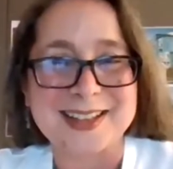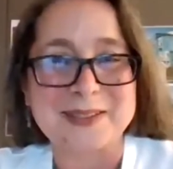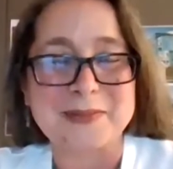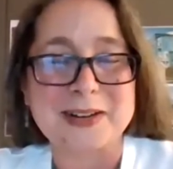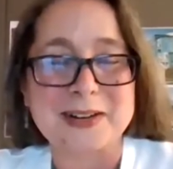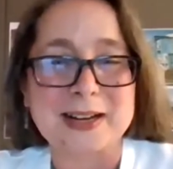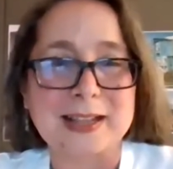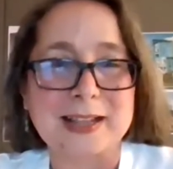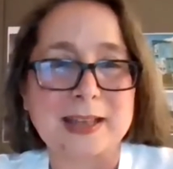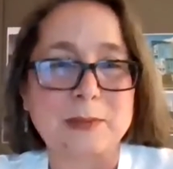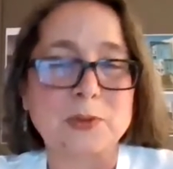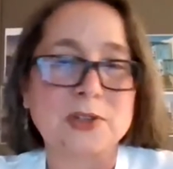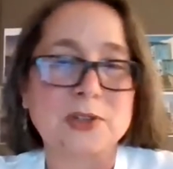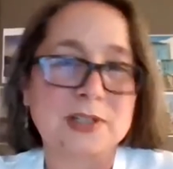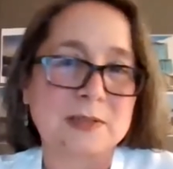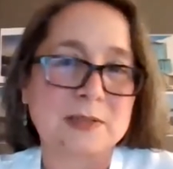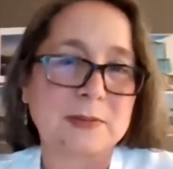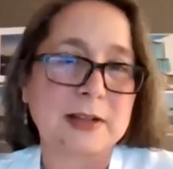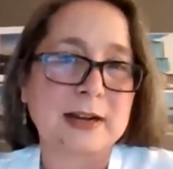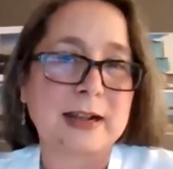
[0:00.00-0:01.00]
But again,
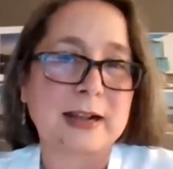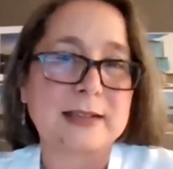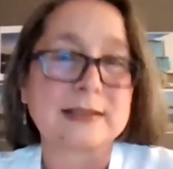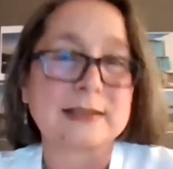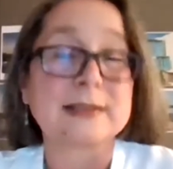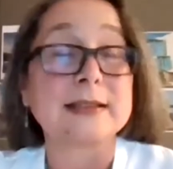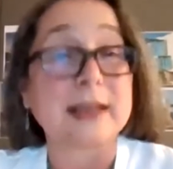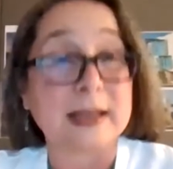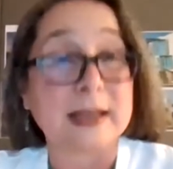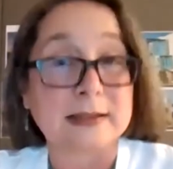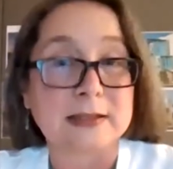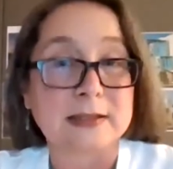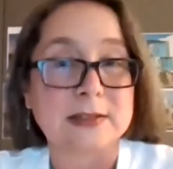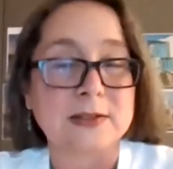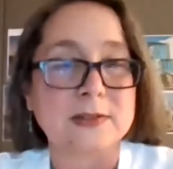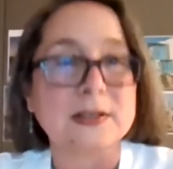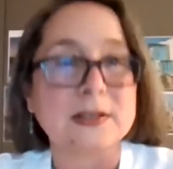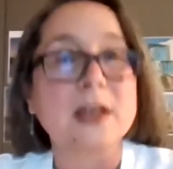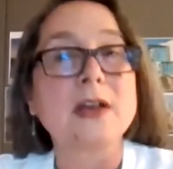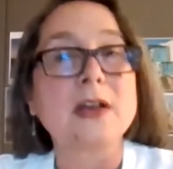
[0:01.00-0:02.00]
muchísimas gracias.
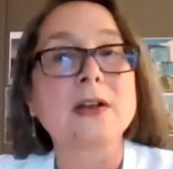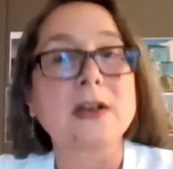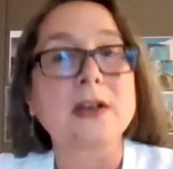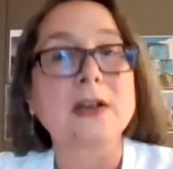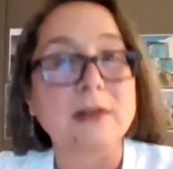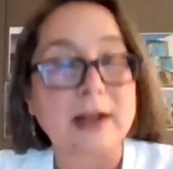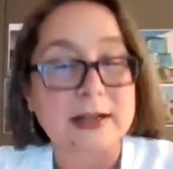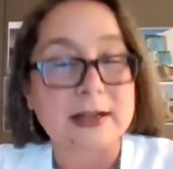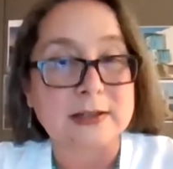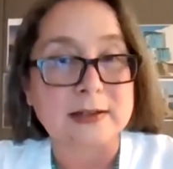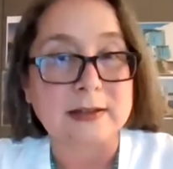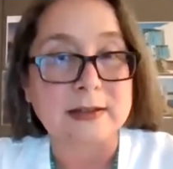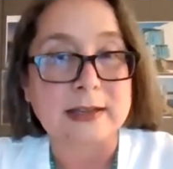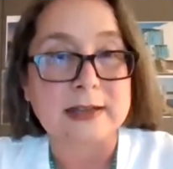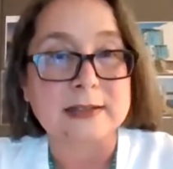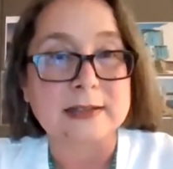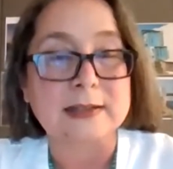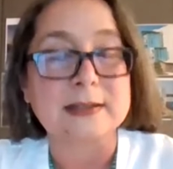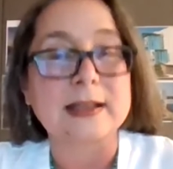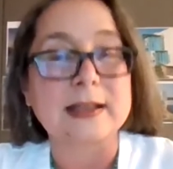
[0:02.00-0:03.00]
Éxitos.
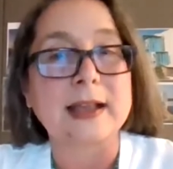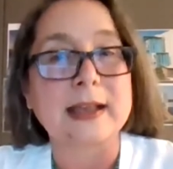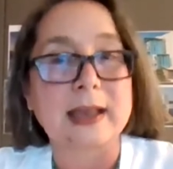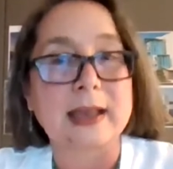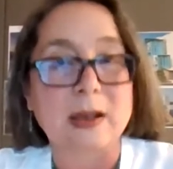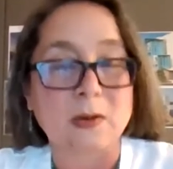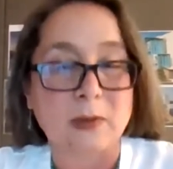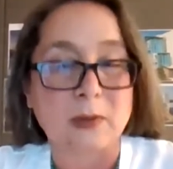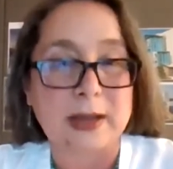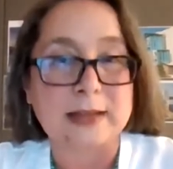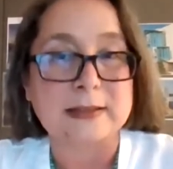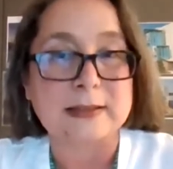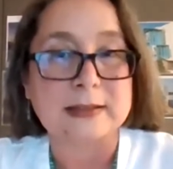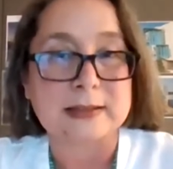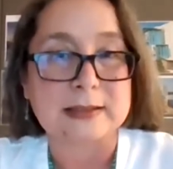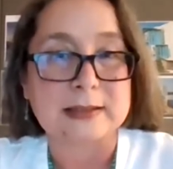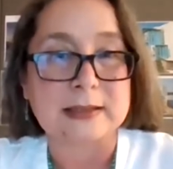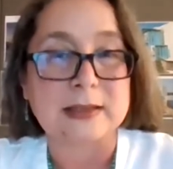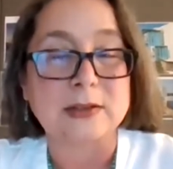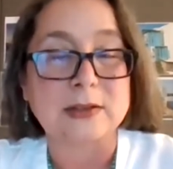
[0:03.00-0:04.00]
Congratulations. I can't wait to
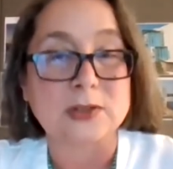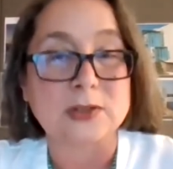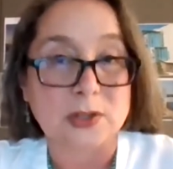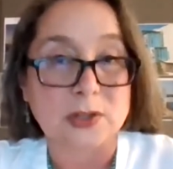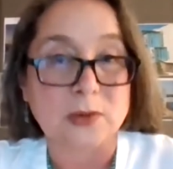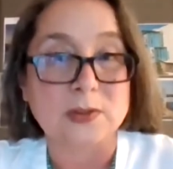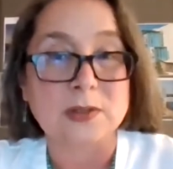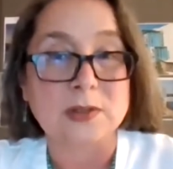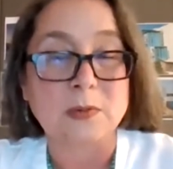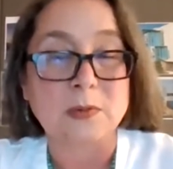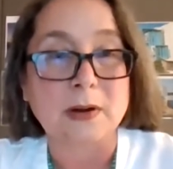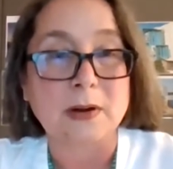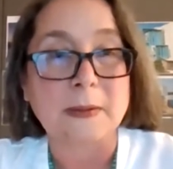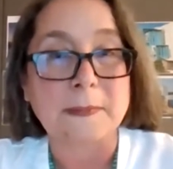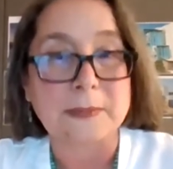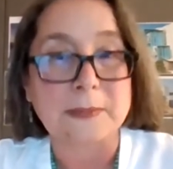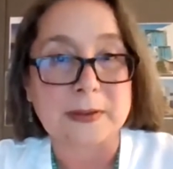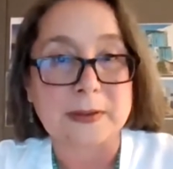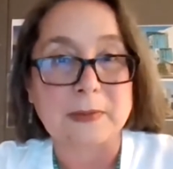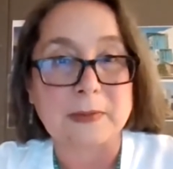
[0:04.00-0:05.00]
see the show tomorrow
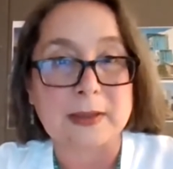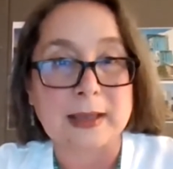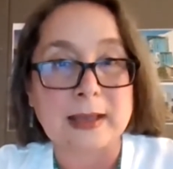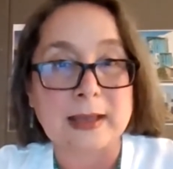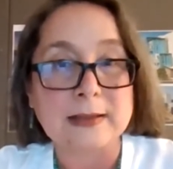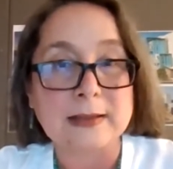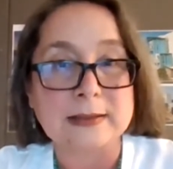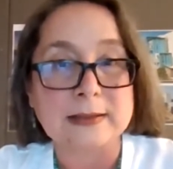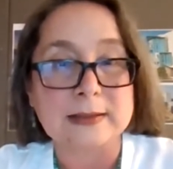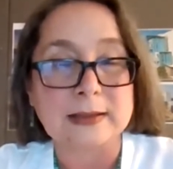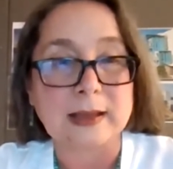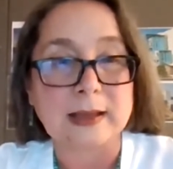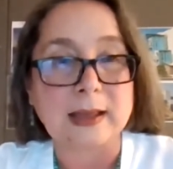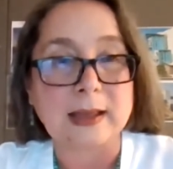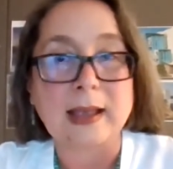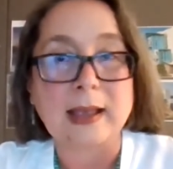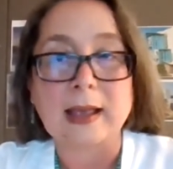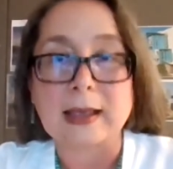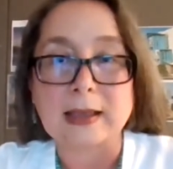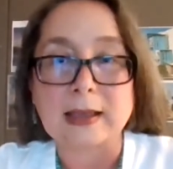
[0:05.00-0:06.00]
on PBS.
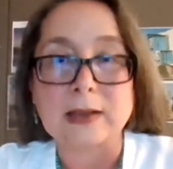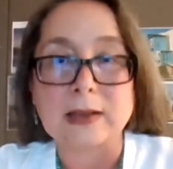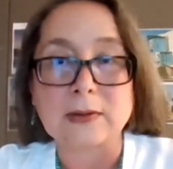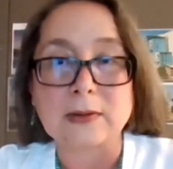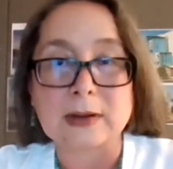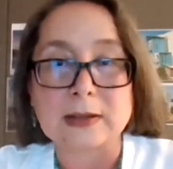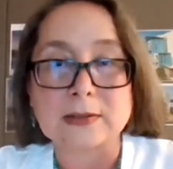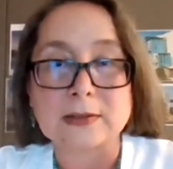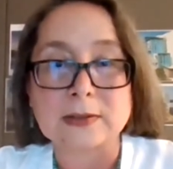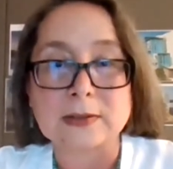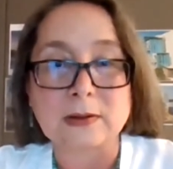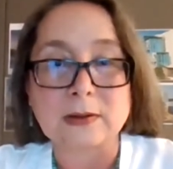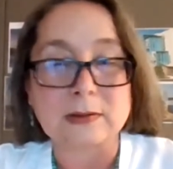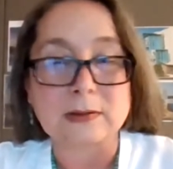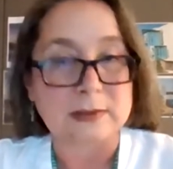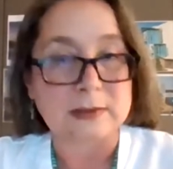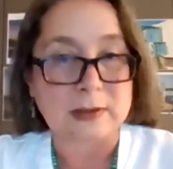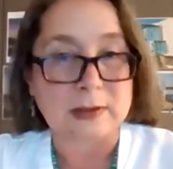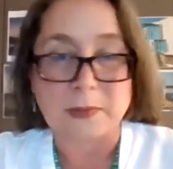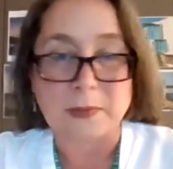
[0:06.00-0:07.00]
Y con
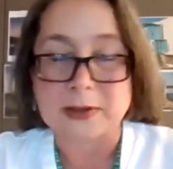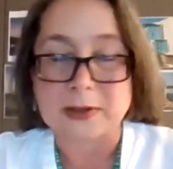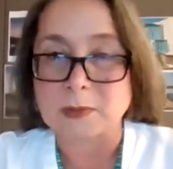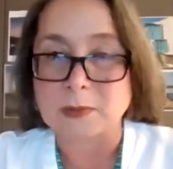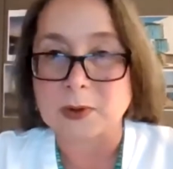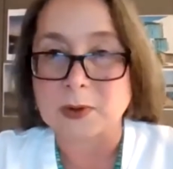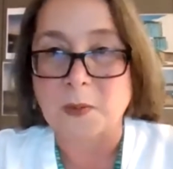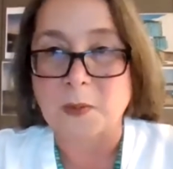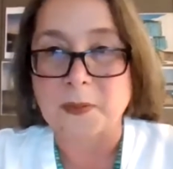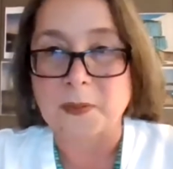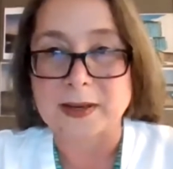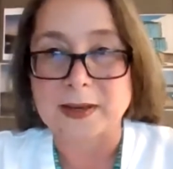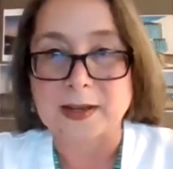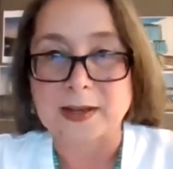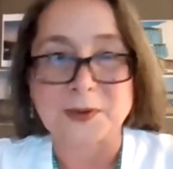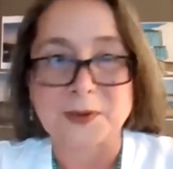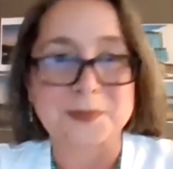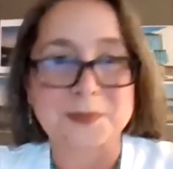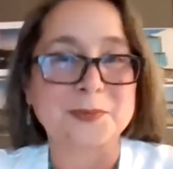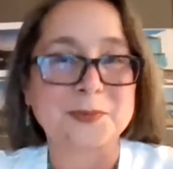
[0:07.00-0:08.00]
eso se lo paso a mi
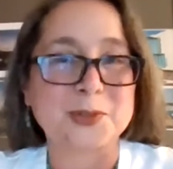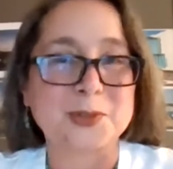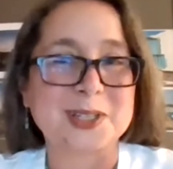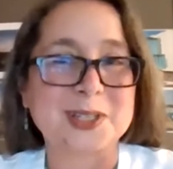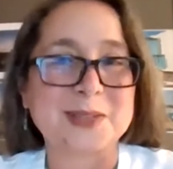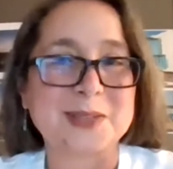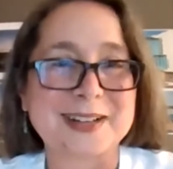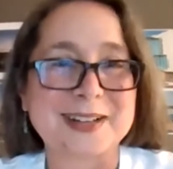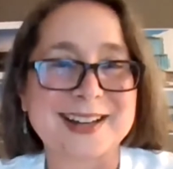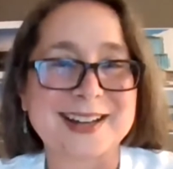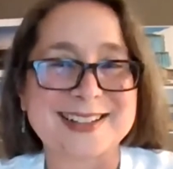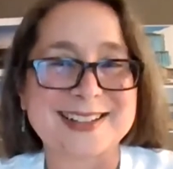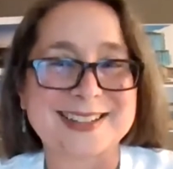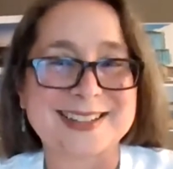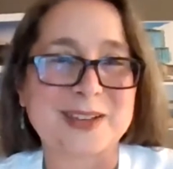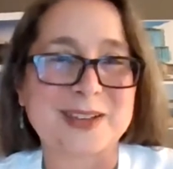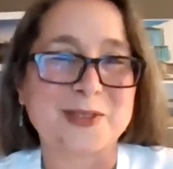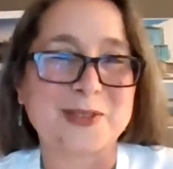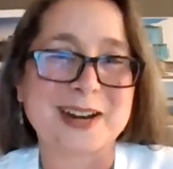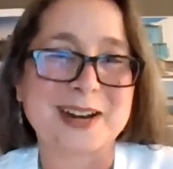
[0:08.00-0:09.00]
compañero. Muchísimas
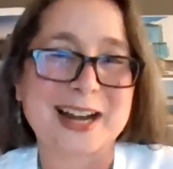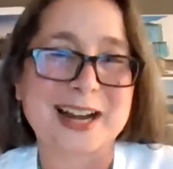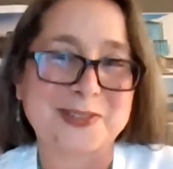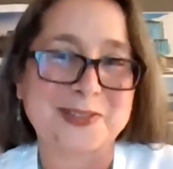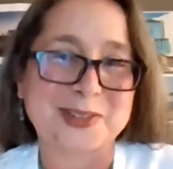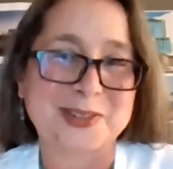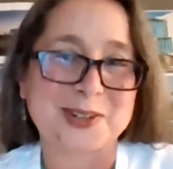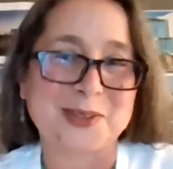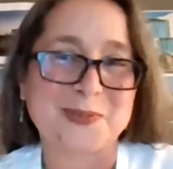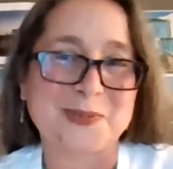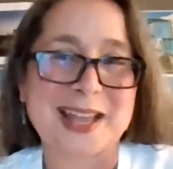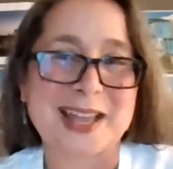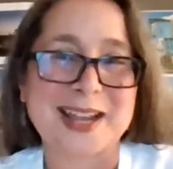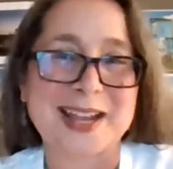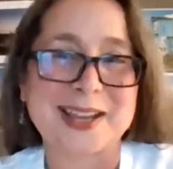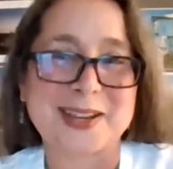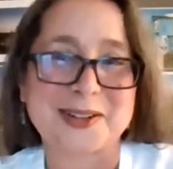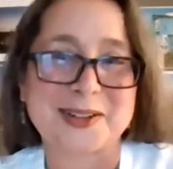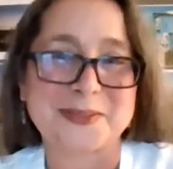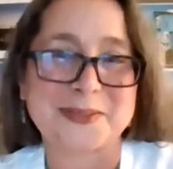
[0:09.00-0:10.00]
gracias. Have a great afternoon.
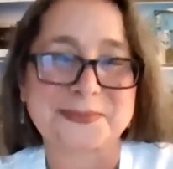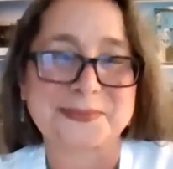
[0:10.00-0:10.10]
Thank you.